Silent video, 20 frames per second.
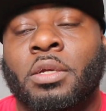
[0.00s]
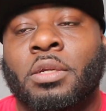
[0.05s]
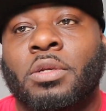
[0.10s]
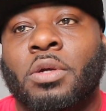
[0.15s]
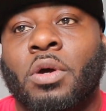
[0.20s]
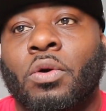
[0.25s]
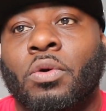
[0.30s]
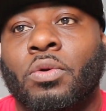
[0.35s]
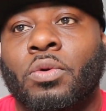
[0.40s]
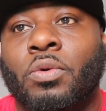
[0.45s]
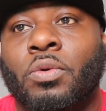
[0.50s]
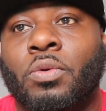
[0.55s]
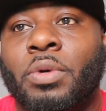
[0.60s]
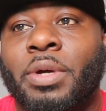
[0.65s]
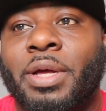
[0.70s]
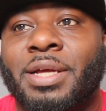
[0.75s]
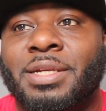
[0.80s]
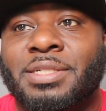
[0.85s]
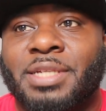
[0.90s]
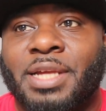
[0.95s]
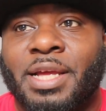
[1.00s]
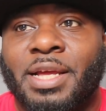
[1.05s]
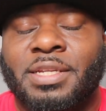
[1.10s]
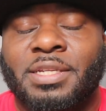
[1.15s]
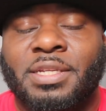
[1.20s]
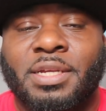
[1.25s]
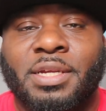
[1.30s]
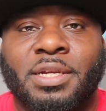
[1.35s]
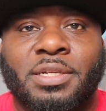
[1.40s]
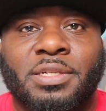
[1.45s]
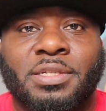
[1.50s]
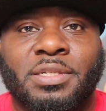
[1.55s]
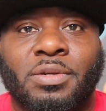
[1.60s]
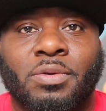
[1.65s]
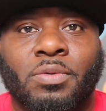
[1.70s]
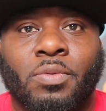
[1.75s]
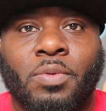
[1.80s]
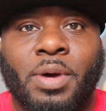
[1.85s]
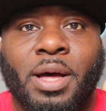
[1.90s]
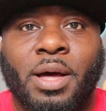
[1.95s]
total
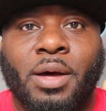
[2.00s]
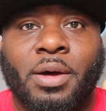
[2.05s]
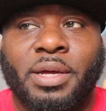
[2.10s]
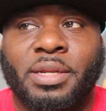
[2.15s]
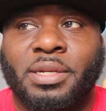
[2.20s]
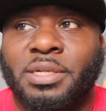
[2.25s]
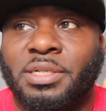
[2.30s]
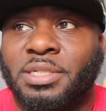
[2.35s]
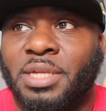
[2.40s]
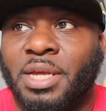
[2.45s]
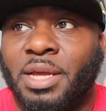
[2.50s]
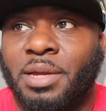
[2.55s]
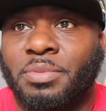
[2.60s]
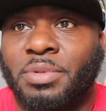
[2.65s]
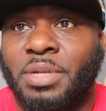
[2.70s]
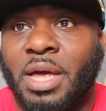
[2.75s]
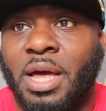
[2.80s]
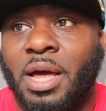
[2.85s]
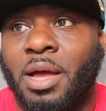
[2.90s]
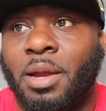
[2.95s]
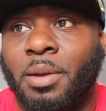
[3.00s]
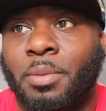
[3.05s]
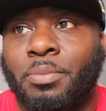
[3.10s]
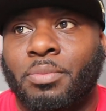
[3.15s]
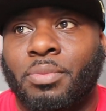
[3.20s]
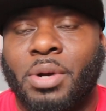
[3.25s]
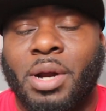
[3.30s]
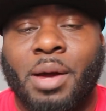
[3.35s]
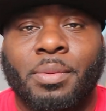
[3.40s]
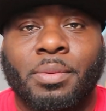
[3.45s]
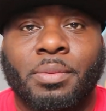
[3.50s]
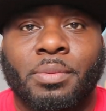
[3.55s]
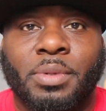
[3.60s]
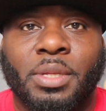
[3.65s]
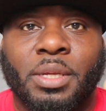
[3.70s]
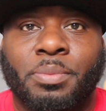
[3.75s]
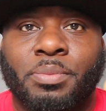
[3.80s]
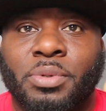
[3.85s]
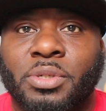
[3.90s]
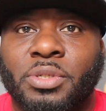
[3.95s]
Azantix, while at the same time
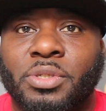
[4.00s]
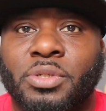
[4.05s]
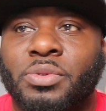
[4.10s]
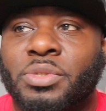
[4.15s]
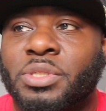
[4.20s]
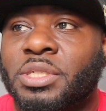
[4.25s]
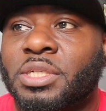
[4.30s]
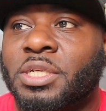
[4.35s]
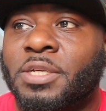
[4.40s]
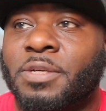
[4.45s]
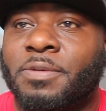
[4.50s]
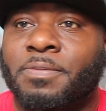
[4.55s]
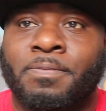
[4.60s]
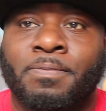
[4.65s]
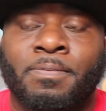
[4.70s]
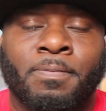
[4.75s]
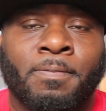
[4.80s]
probably producing,